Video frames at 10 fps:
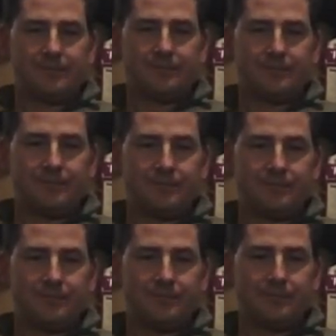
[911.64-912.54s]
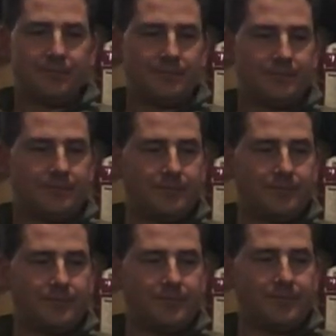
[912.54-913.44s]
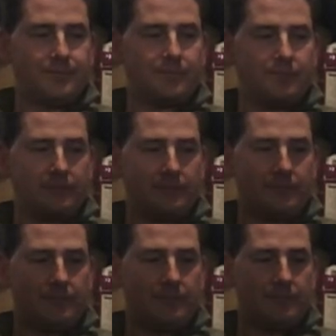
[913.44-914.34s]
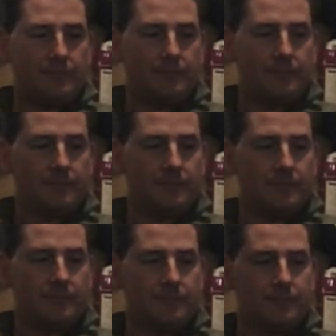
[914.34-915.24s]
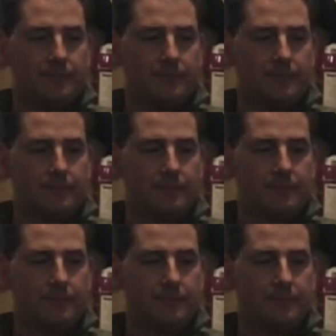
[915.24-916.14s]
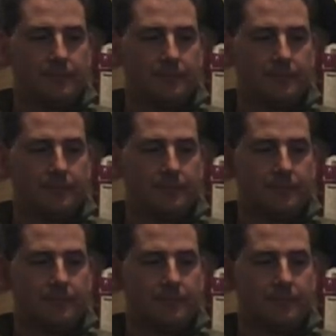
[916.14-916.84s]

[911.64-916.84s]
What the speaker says: This person isn't speaking.